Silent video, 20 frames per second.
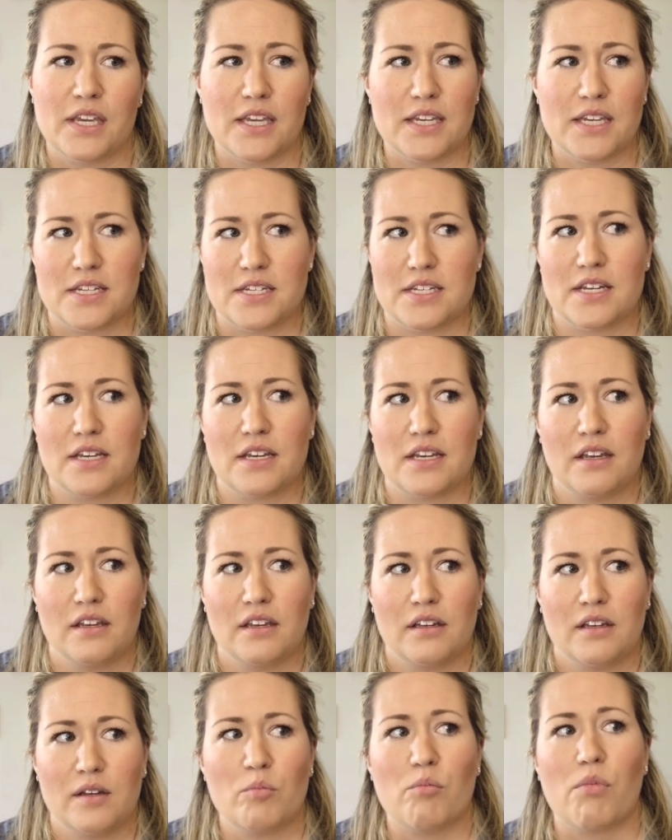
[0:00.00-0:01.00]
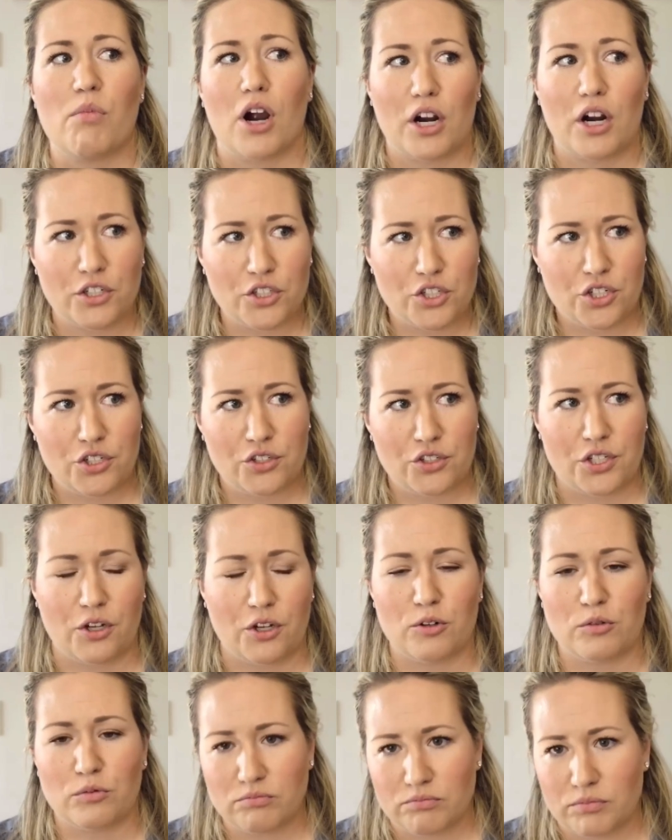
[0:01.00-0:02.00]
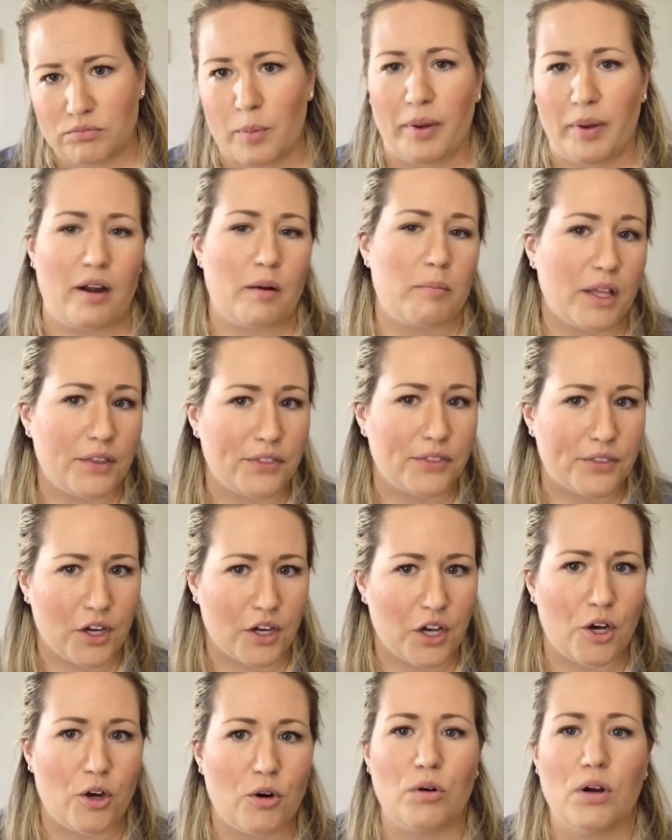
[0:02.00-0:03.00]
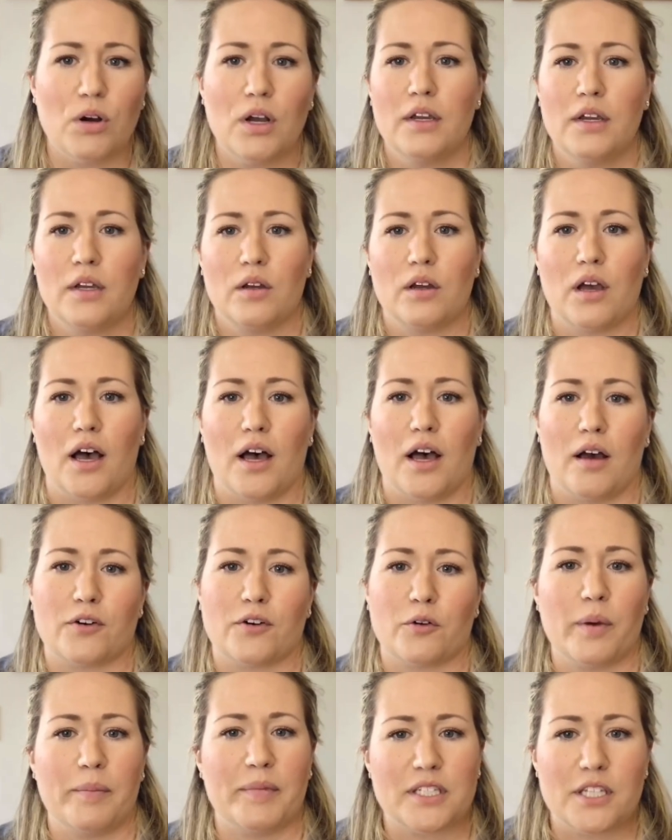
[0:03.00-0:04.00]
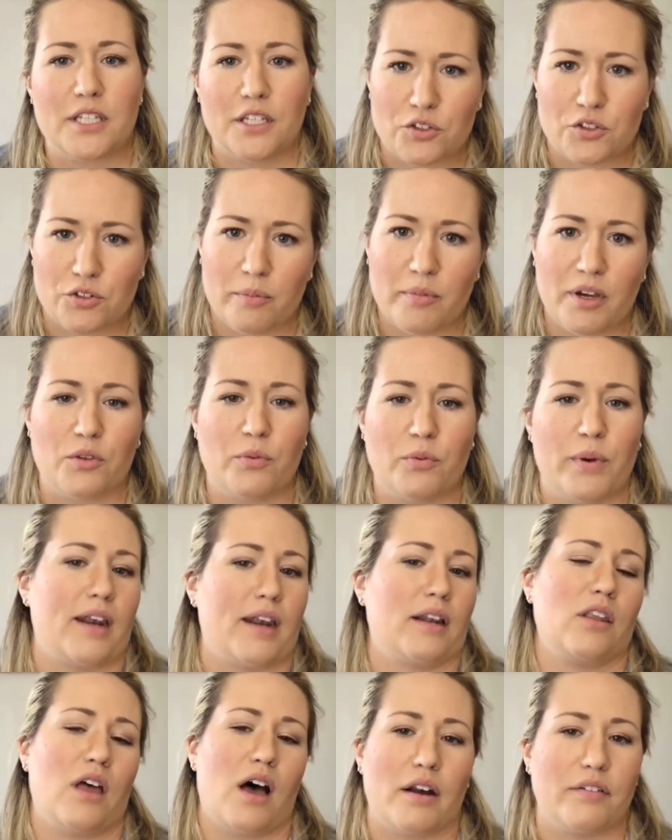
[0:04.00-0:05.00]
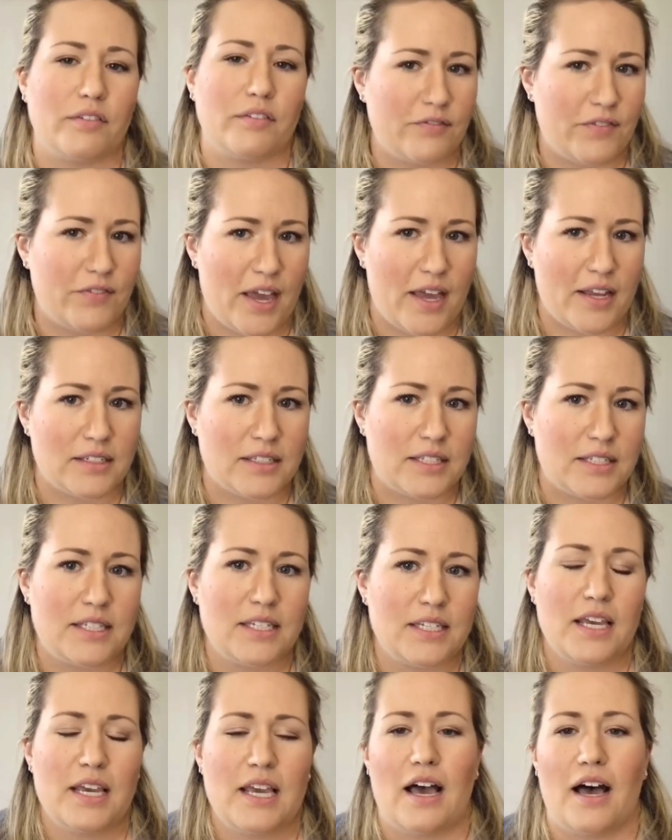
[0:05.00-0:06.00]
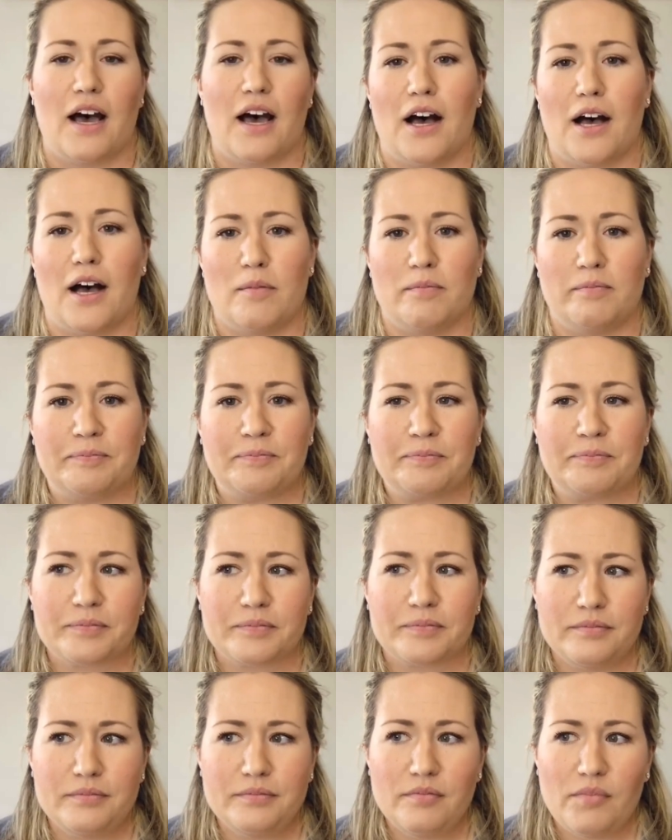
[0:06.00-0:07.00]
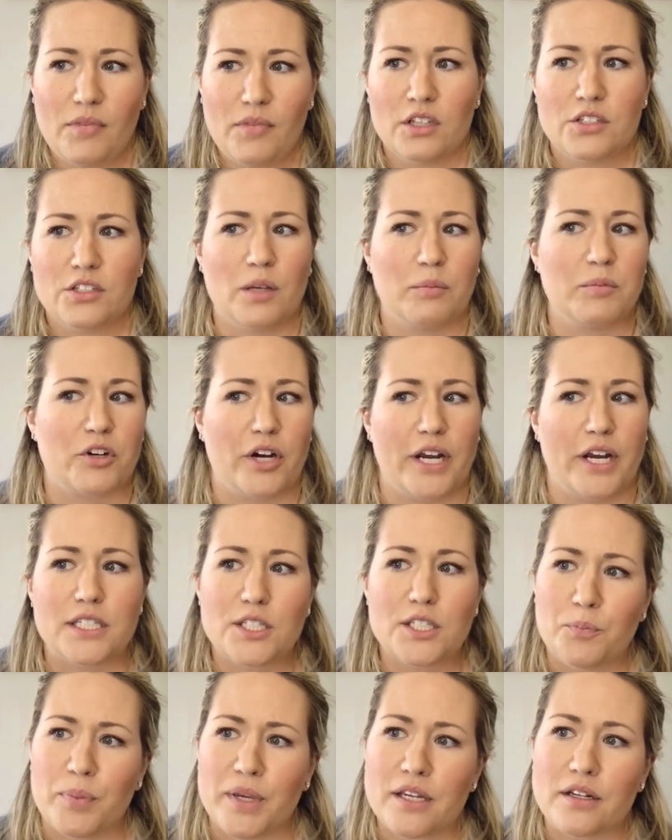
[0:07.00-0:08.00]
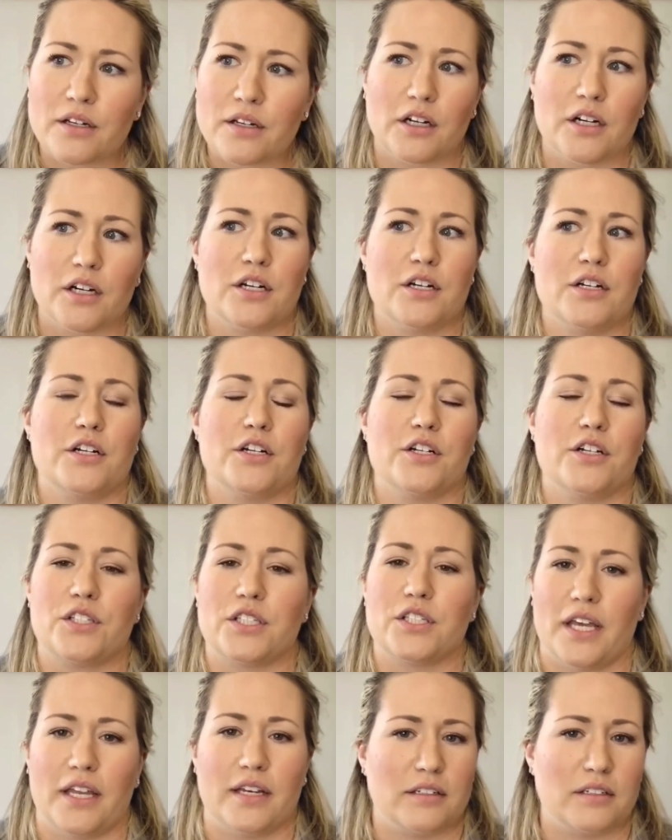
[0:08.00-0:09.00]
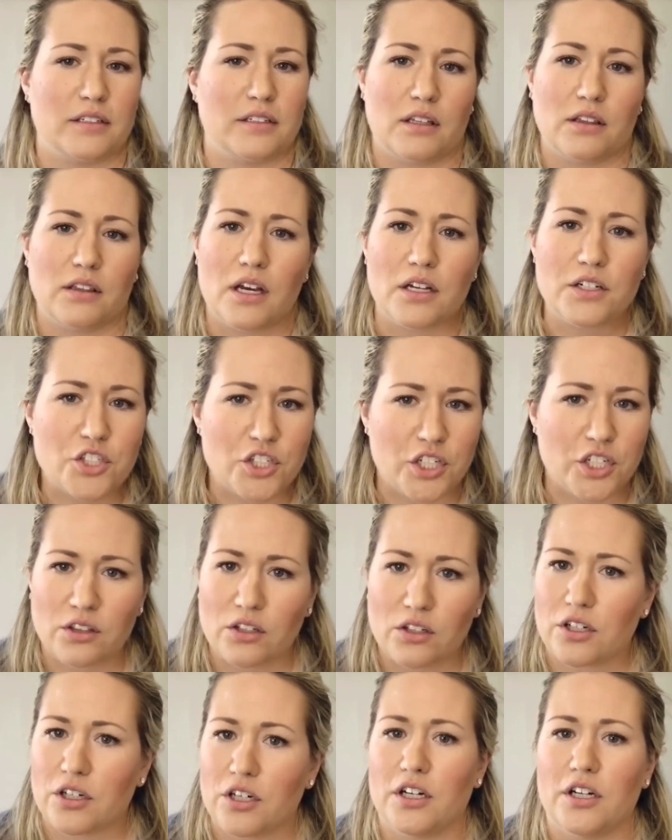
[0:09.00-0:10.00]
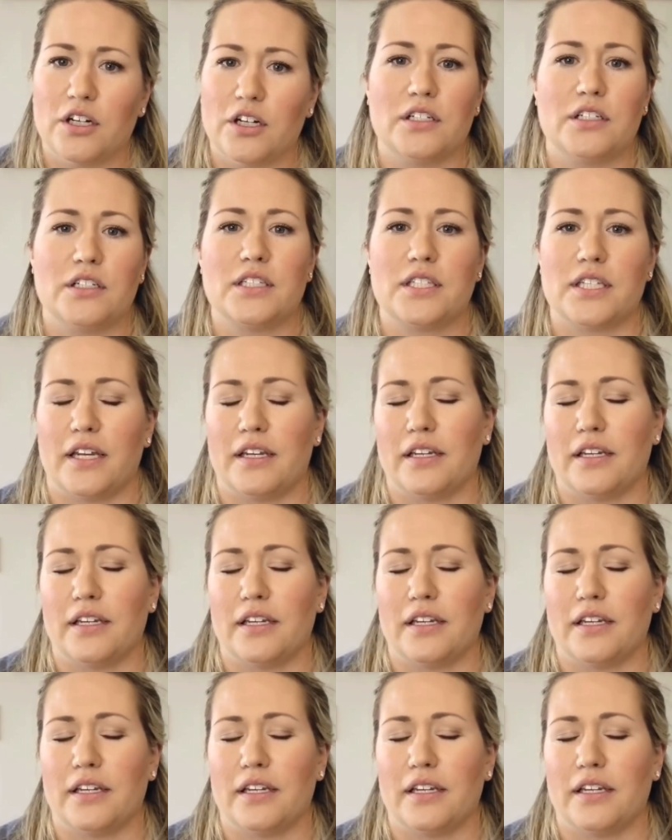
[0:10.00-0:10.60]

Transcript: In March, so about a month ago, for Women's History Month, we had a lot of events, some great speakers and lunch and learns.